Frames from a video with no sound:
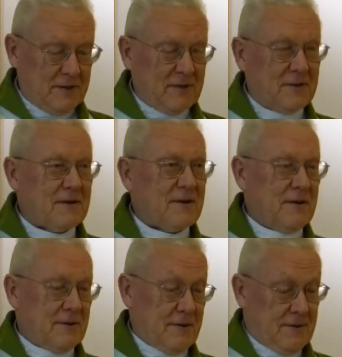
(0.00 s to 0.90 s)

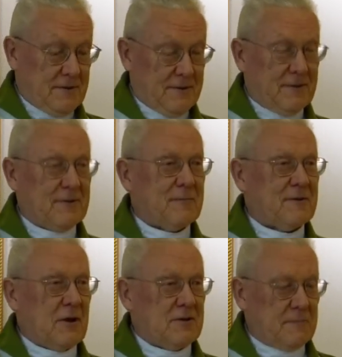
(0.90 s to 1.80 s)

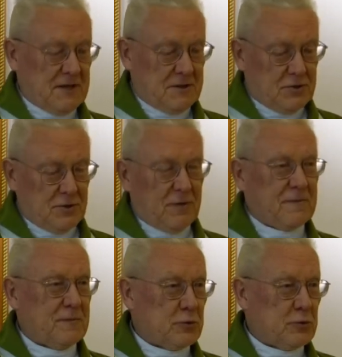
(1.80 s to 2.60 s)
the message of